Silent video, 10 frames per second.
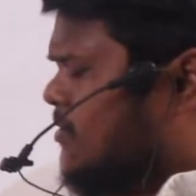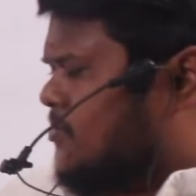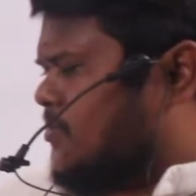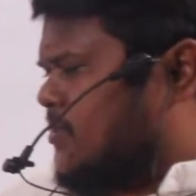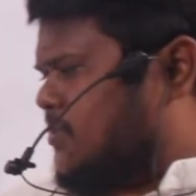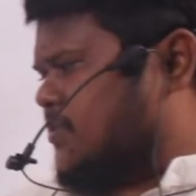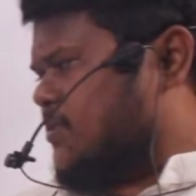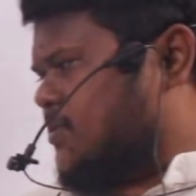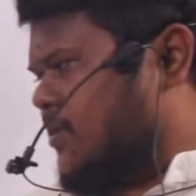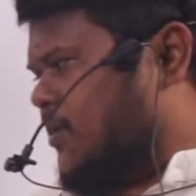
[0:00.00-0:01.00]
So this is a
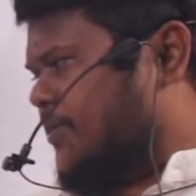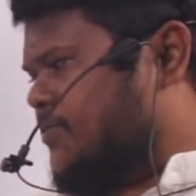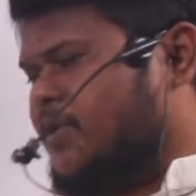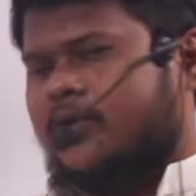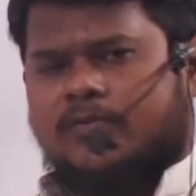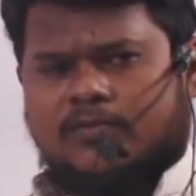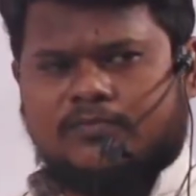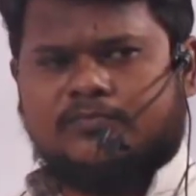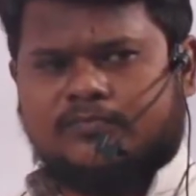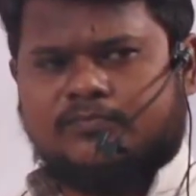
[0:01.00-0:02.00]
single cell, no?
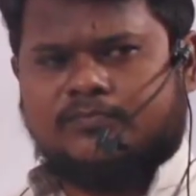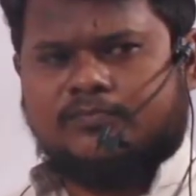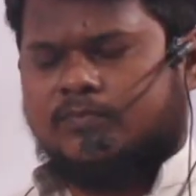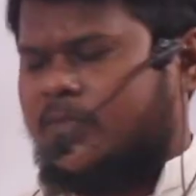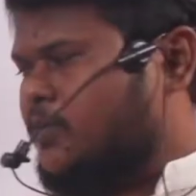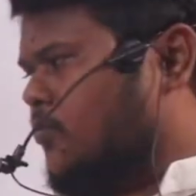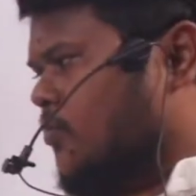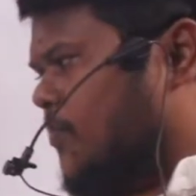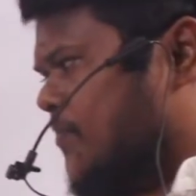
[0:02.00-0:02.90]
But a group of